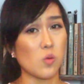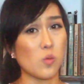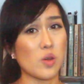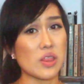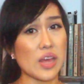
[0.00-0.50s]

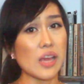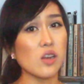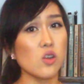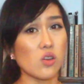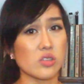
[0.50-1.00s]
when they
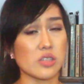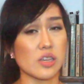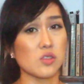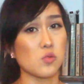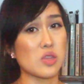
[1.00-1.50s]
looked
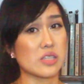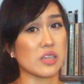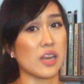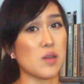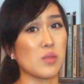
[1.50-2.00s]
into this
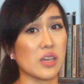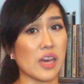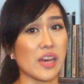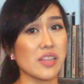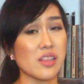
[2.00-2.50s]
claim
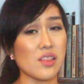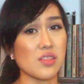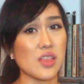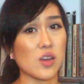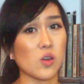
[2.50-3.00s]
again,
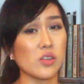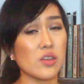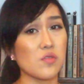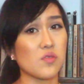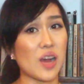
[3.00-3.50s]
they
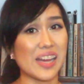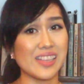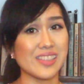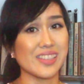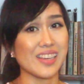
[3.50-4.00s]
couldn't
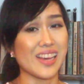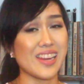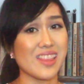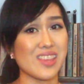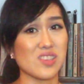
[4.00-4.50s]
find
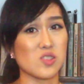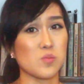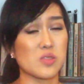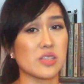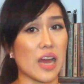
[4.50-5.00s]
anything
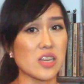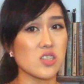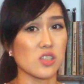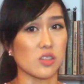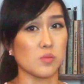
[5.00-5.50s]

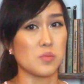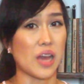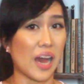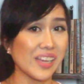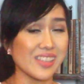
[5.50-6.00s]
substantial
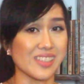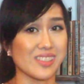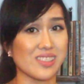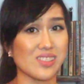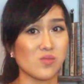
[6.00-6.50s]
behind it.
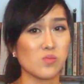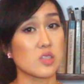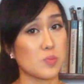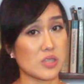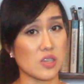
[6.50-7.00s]

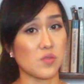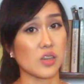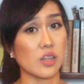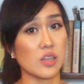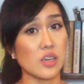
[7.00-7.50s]

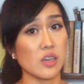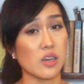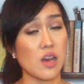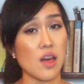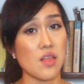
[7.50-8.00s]
Specifically,
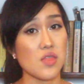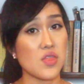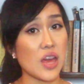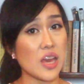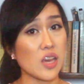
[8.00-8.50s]

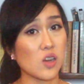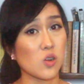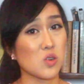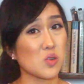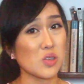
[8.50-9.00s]
they
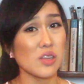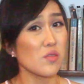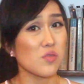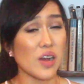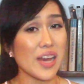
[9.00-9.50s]
couldn't
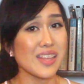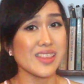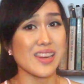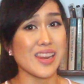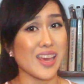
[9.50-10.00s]
find
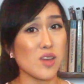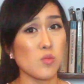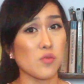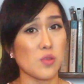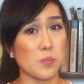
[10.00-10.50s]
the name
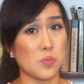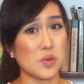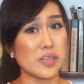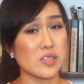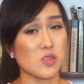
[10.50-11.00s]
of the
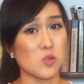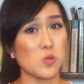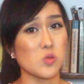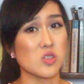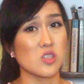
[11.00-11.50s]
priest who
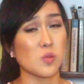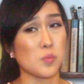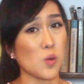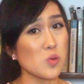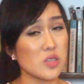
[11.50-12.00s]

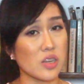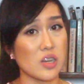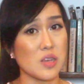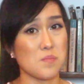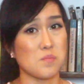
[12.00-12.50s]

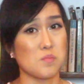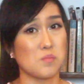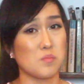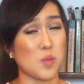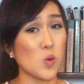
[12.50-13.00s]
supposedly
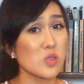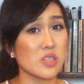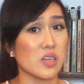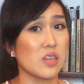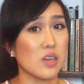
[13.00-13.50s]

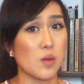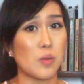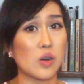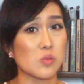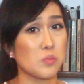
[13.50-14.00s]
boasted
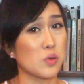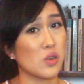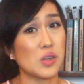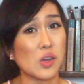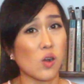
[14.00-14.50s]
about
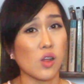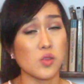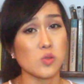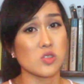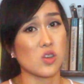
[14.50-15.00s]
burning all
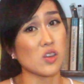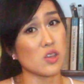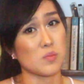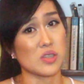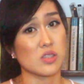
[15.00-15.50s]
those
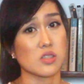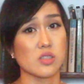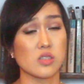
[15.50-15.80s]
documents.